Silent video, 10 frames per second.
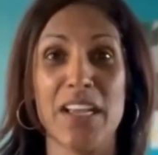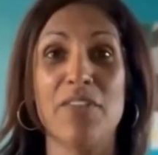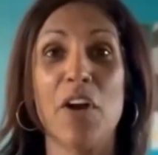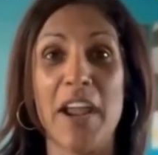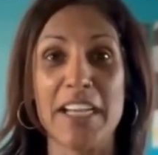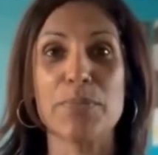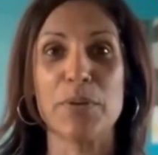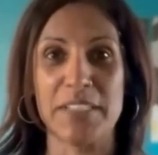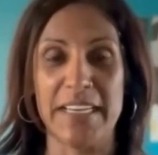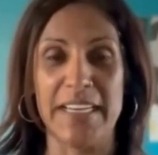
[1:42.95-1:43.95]
of our
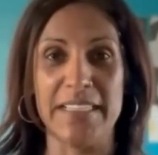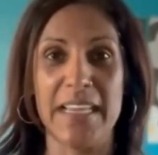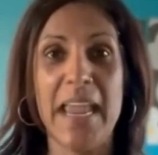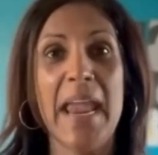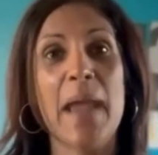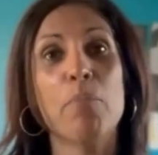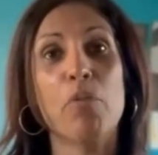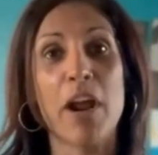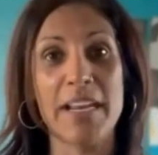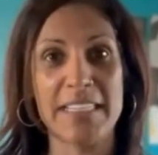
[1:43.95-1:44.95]
expertise and
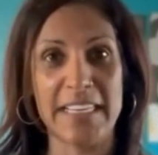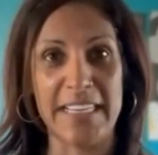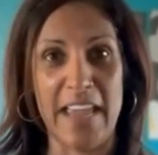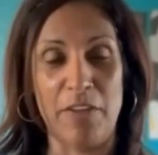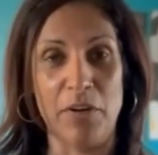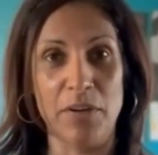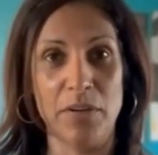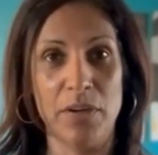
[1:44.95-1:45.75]
brought it together.